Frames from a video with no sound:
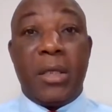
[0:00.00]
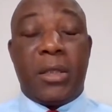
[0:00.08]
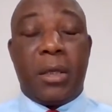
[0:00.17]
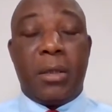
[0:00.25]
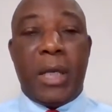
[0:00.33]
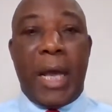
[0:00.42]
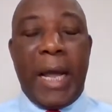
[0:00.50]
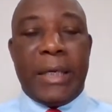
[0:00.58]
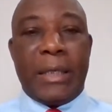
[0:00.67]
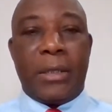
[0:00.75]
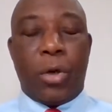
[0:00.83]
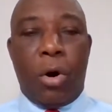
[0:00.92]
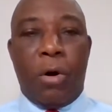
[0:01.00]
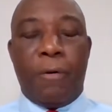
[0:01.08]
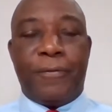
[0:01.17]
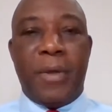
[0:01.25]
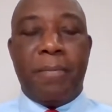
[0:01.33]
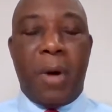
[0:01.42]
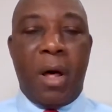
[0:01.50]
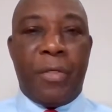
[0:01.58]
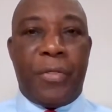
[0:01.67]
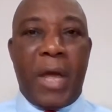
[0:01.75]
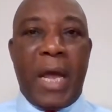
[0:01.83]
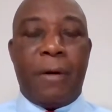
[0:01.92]
to the end of the
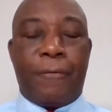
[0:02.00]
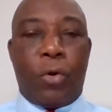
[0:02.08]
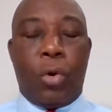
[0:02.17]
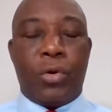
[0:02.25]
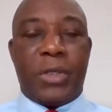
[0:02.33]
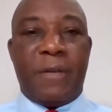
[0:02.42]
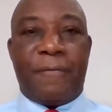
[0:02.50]
month and, of course,